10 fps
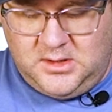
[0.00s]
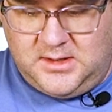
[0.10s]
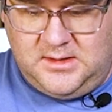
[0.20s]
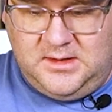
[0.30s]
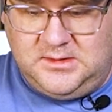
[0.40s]

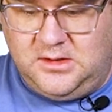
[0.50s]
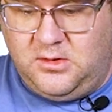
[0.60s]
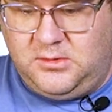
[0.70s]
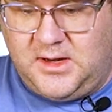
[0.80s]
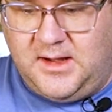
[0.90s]
I like to
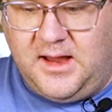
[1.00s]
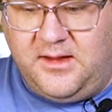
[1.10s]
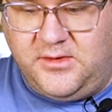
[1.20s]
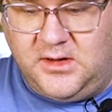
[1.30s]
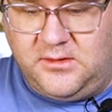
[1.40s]
go kind of
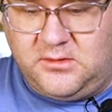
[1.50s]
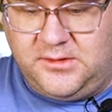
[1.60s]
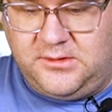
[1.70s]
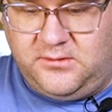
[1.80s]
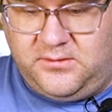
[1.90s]
heavy on the
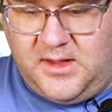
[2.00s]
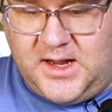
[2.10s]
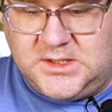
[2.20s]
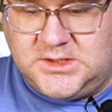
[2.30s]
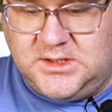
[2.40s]
crystal
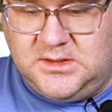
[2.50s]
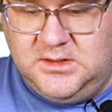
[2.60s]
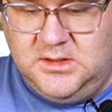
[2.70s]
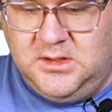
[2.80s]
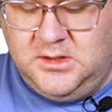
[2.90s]
flash. The
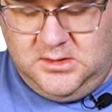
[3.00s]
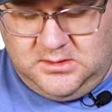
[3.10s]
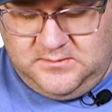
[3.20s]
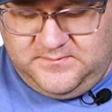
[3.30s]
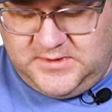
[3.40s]

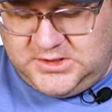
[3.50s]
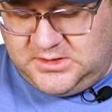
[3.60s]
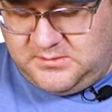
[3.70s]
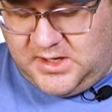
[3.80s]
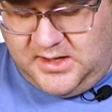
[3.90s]
fish
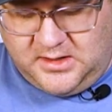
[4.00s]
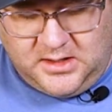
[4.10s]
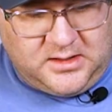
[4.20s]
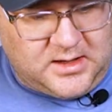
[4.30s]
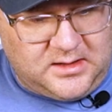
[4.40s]
in my
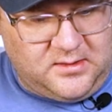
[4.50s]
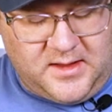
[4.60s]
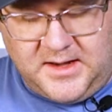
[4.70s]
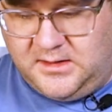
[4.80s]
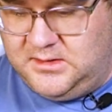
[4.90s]
area kind of
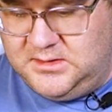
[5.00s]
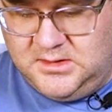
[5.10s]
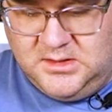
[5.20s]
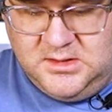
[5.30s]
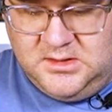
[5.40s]
like
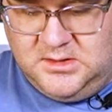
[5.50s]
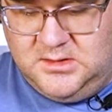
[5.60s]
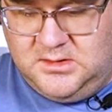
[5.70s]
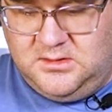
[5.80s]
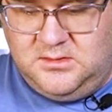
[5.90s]

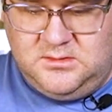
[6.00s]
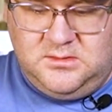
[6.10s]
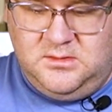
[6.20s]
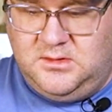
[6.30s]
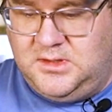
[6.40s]

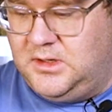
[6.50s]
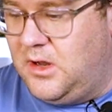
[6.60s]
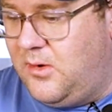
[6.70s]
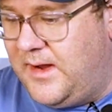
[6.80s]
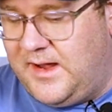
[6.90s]
to
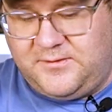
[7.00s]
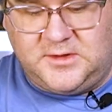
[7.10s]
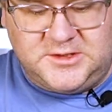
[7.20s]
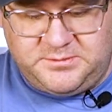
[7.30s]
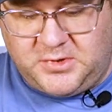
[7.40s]
go
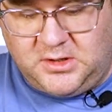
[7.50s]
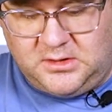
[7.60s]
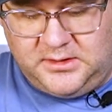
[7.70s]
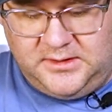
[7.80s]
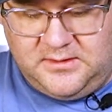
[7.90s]
after
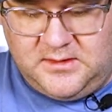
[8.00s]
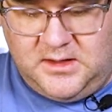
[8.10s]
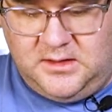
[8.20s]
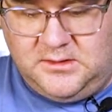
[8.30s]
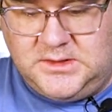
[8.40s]
sparkly
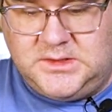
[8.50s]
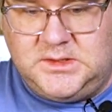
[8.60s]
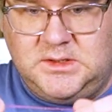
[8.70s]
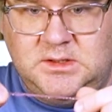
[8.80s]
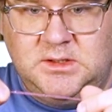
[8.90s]

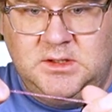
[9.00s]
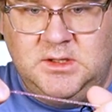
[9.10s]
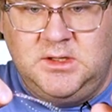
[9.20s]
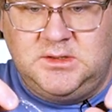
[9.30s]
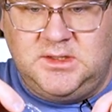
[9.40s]
things.
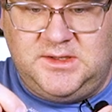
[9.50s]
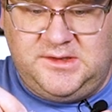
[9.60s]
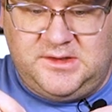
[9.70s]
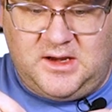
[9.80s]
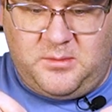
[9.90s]
So this
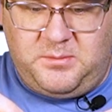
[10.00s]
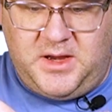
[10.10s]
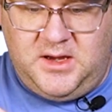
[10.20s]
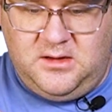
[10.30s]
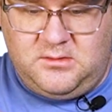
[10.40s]
is like a
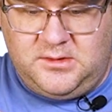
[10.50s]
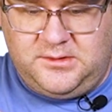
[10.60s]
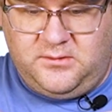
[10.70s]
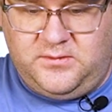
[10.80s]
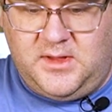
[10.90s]
pink
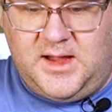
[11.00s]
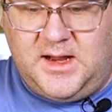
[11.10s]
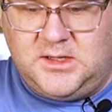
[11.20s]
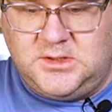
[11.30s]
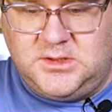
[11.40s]
crystal
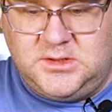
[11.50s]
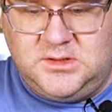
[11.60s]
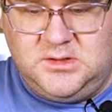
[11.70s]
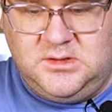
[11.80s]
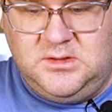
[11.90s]
flash.
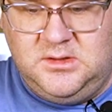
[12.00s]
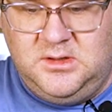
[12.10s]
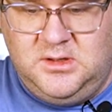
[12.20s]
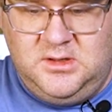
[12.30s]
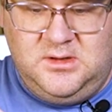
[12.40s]

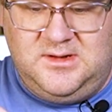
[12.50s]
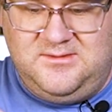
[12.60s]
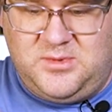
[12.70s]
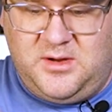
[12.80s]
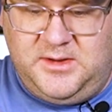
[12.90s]

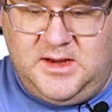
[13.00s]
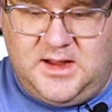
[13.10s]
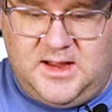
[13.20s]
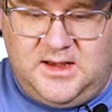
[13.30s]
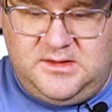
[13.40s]
I've probably
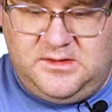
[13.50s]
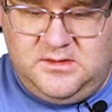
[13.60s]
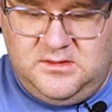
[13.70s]
got